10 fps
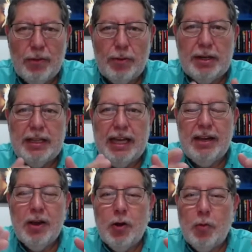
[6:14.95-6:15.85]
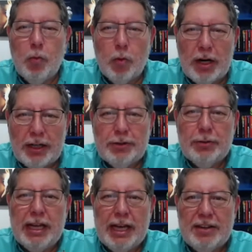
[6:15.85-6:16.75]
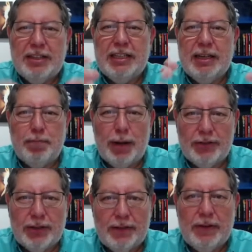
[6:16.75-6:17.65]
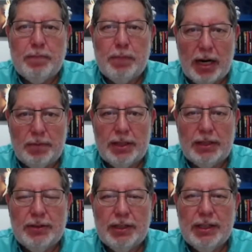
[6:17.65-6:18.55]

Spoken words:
where they work together in a positive environment,